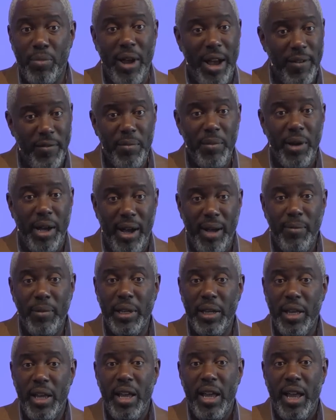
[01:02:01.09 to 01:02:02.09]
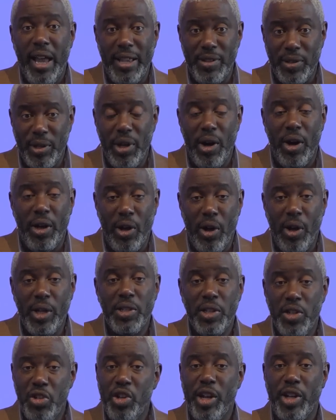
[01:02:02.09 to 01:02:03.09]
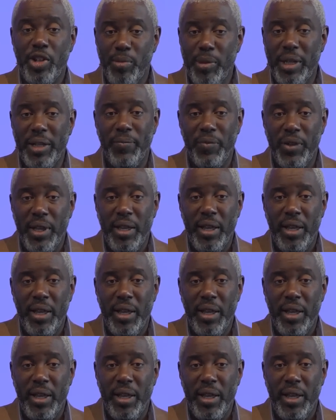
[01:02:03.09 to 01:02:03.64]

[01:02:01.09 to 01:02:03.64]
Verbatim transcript: Prophet Muhammad has gone on to judgment.